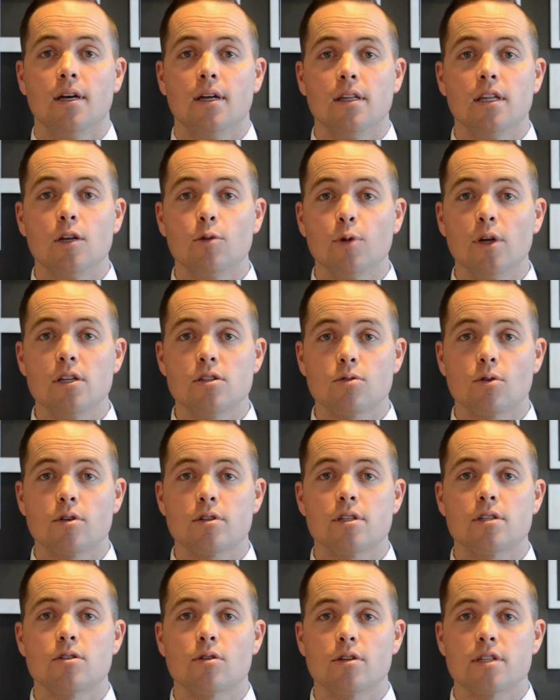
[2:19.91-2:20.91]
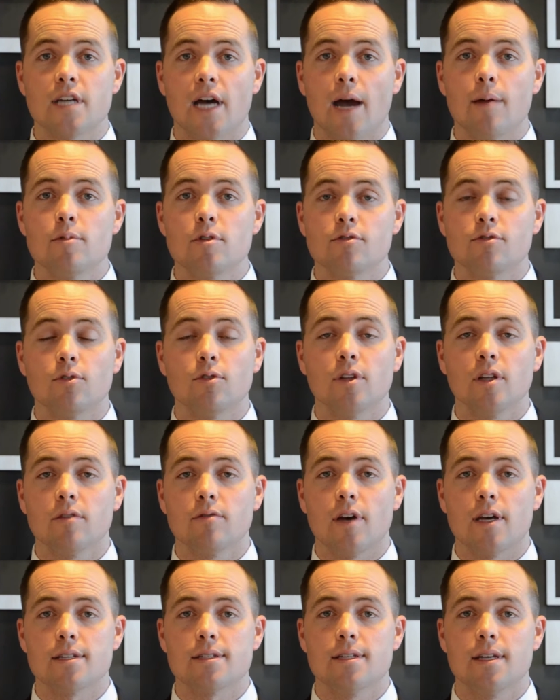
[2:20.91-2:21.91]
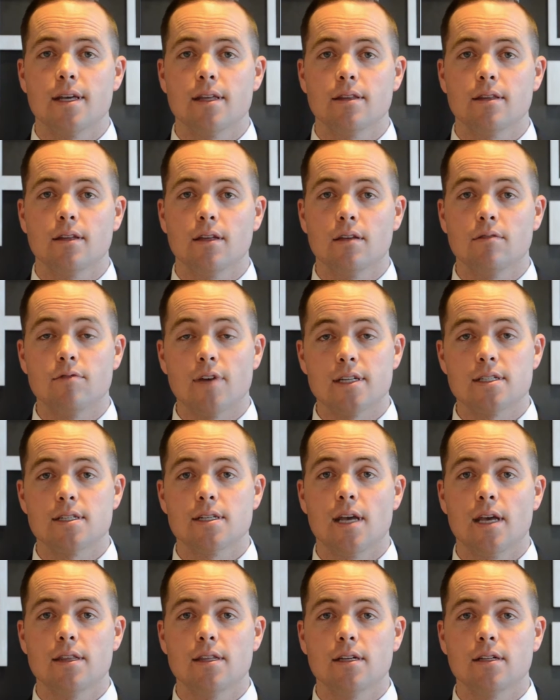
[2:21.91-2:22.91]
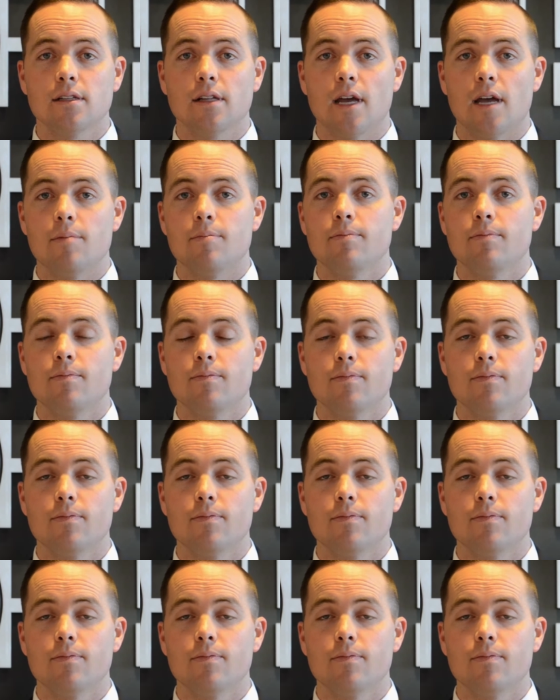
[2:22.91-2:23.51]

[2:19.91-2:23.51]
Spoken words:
the resources or time to fully investigate the claim.